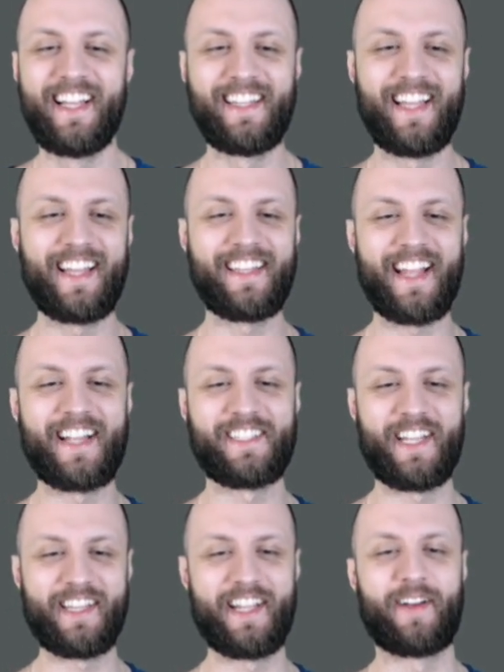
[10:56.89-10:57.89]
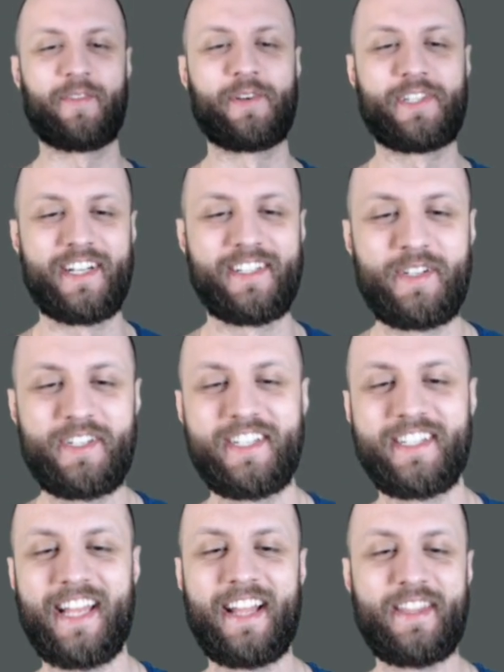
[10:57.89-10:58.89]
that's we should
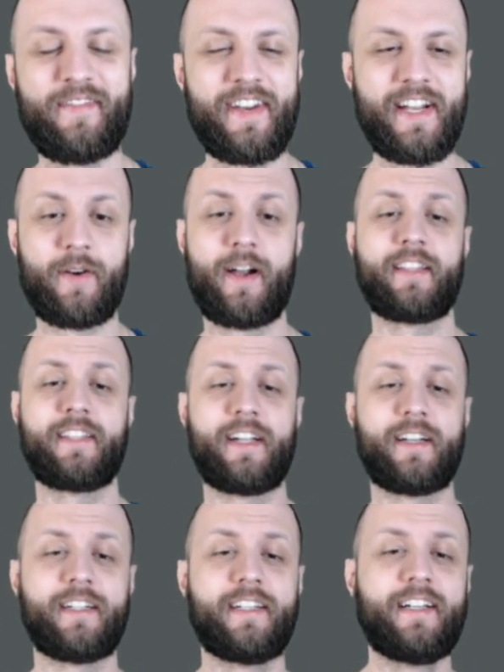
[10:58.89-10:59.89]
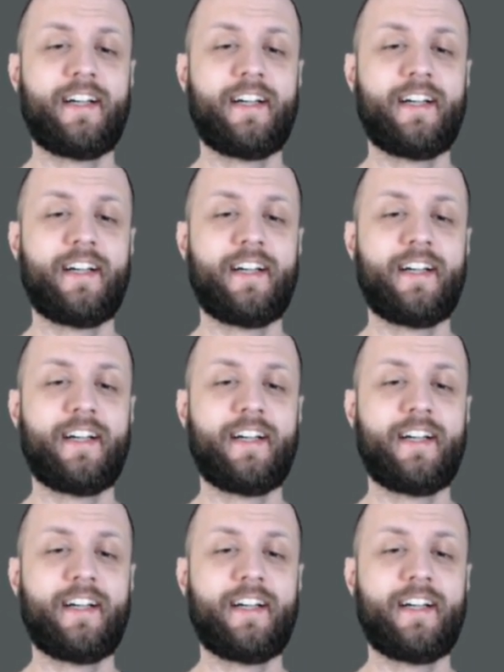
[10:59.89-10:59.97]
just end the video right there.